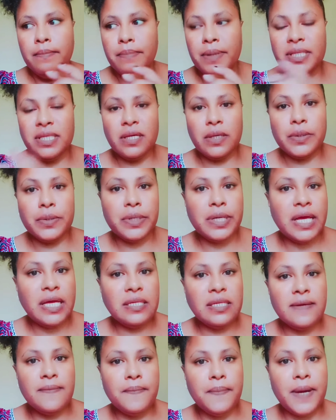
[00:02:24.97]
But the
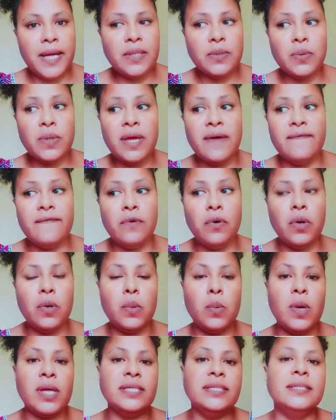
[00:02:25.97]
creating part, we have
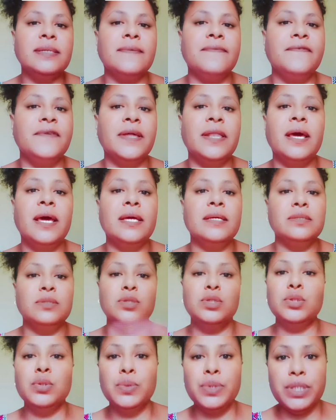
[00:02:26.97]
gone one step further
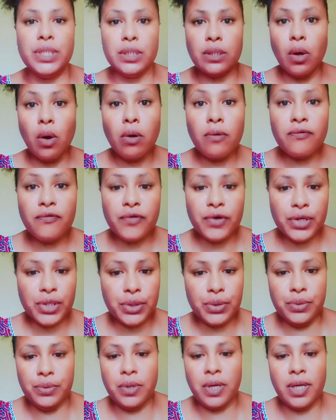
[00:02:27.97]
into doing it all for you.